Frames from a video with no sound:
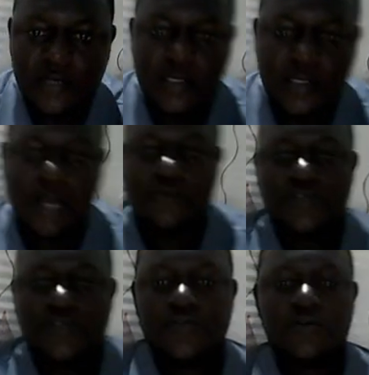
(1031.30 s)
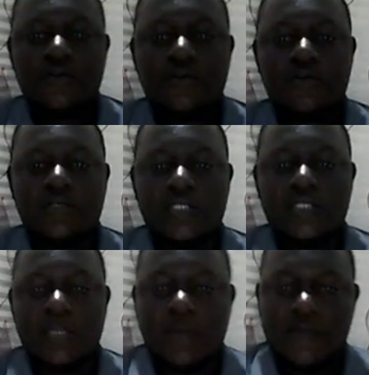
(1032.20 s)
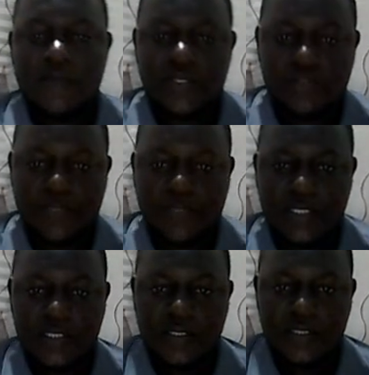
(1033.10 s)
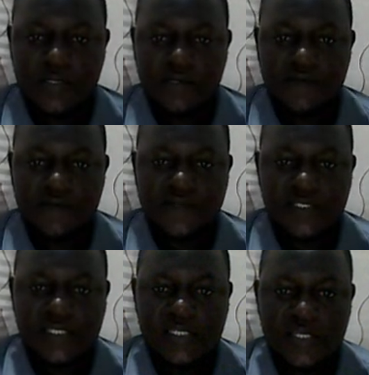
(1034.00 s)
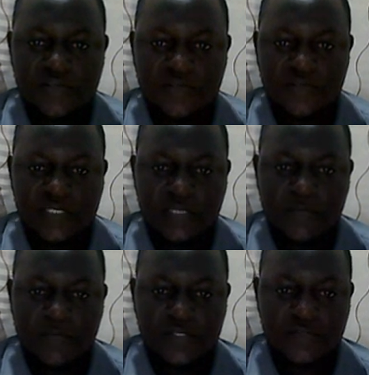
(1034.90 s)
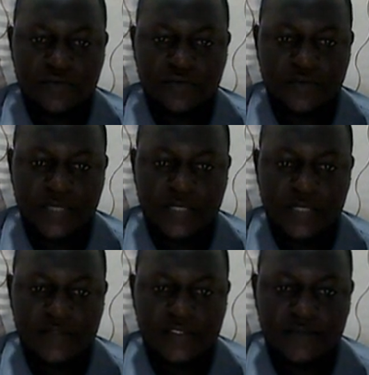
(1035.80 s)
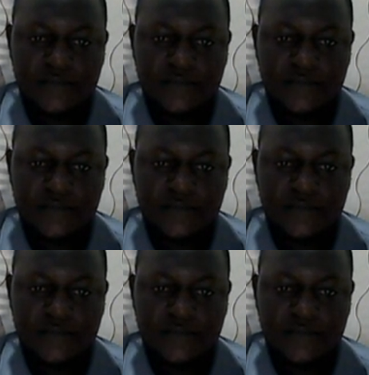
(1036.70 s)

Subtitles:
How would you conclude about the topic of discussion, which is about school dropouts?